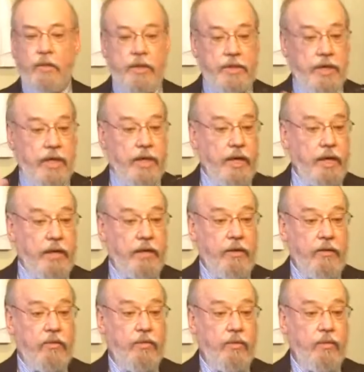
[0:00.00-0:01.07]
We say, "I
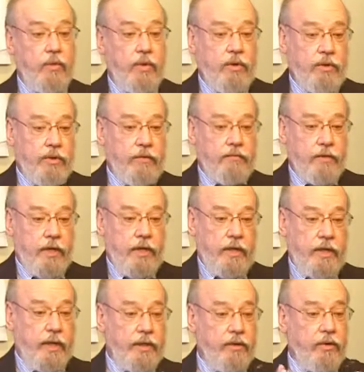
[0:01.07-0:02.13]
know the worth of
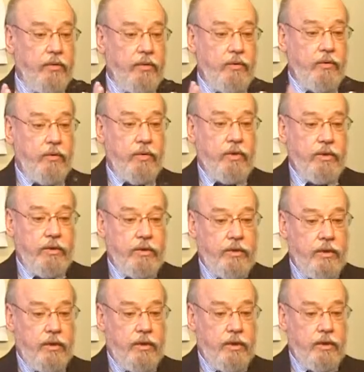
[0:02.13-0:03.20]
God. I know the
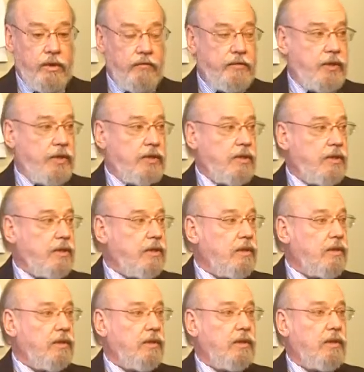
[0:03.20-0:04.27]
worth of
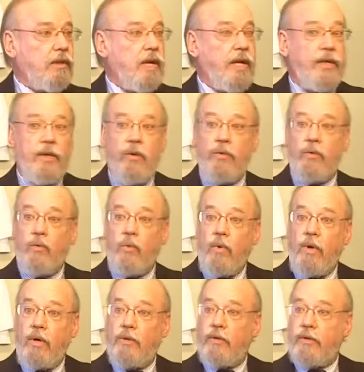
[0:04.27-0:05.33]
Jesus. I know the
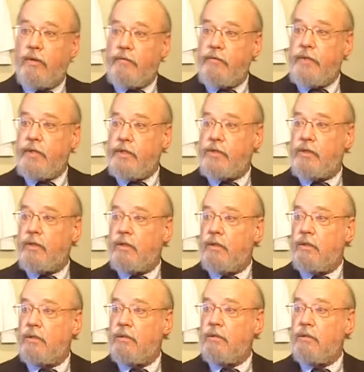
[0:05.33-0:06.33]
worth of Easter."